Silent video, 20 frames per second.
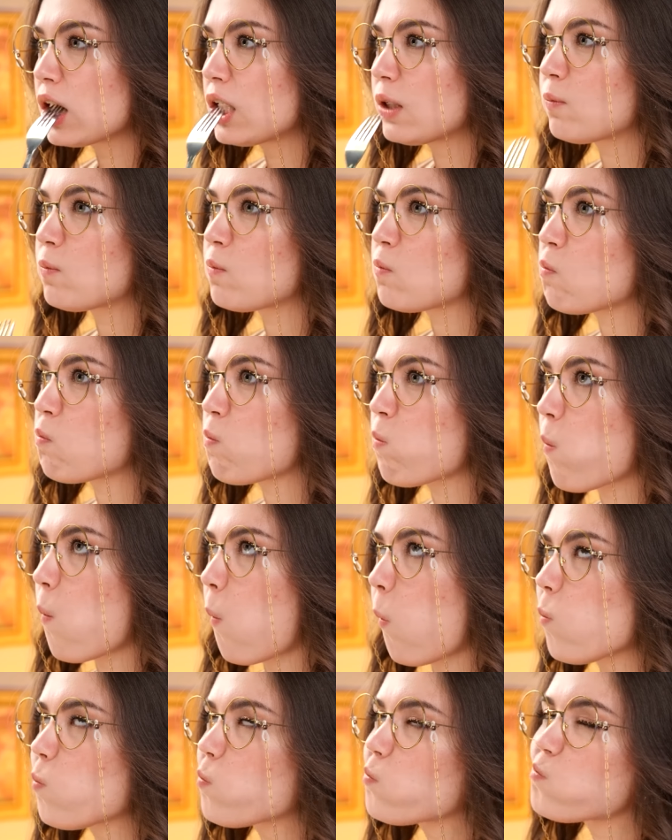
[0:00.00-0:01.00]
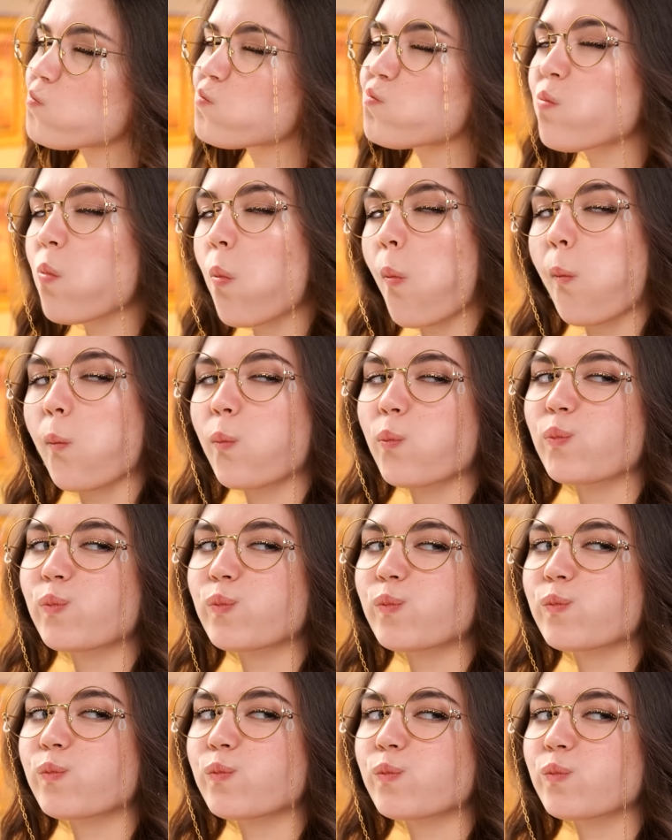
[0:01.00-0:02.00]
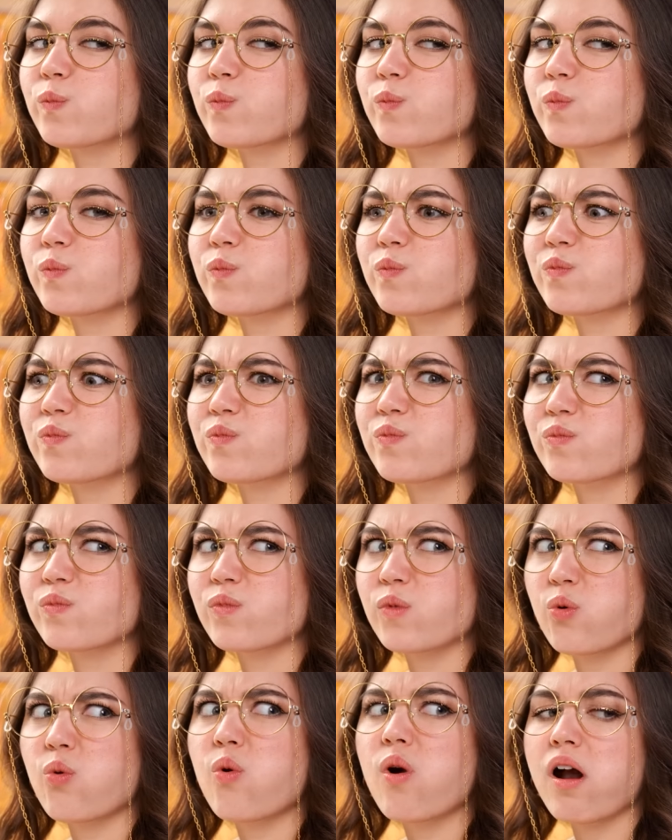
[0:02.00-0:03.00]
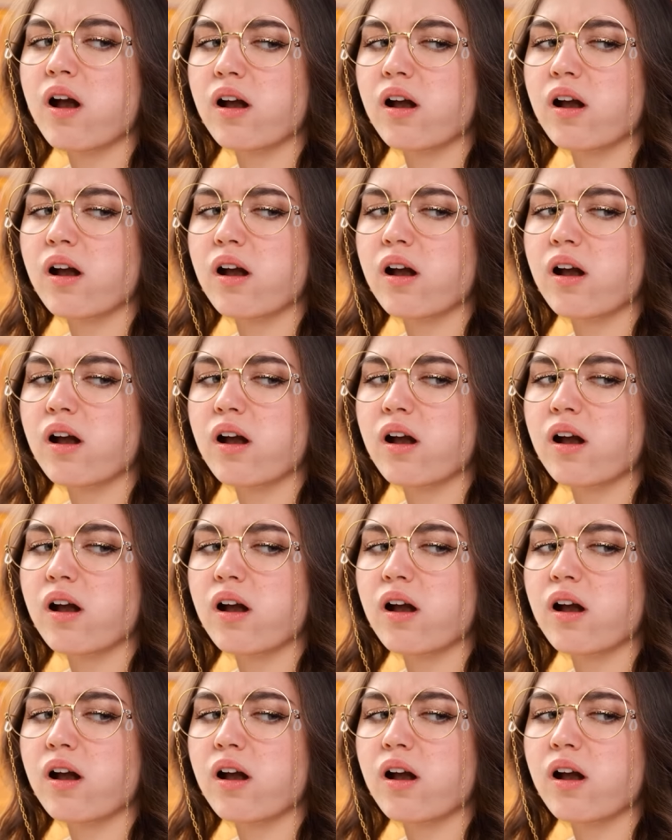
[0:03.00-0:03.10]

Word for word: I'm eating healthily. That's what… What's the